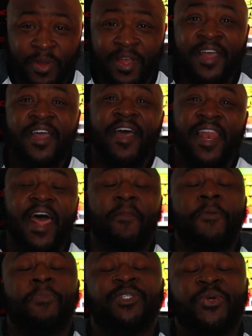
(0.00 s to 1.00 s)
But a lot
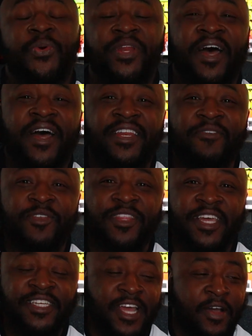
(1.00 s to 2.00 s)
of people's doing uh, different
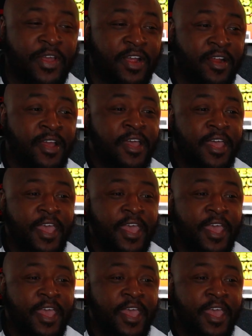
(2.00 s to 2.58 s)
things out here,